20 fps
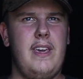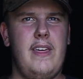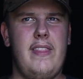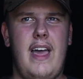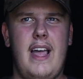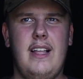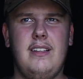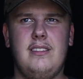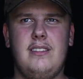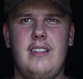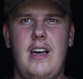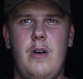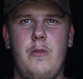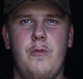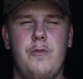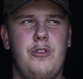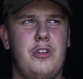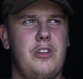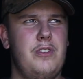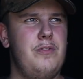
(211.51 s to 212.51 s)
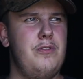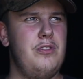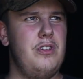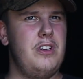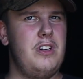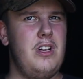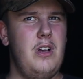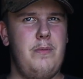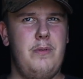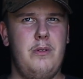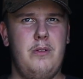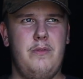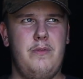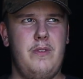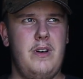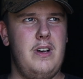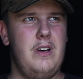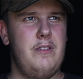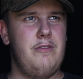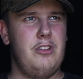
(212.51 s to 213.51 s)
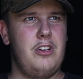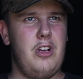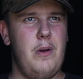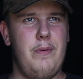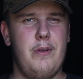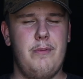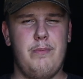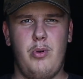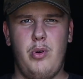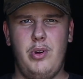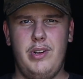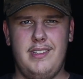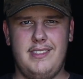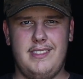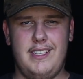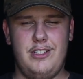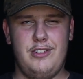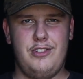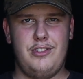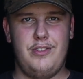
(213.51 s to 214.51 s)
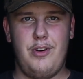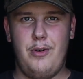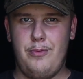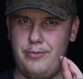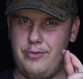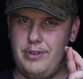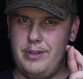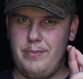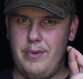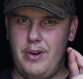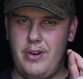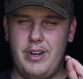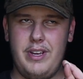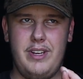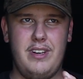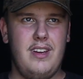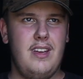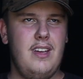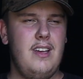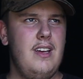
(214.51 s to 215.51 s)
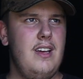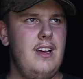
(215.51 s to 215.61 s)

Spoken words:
get the heads down for a couple of boilers each, hopefully mine.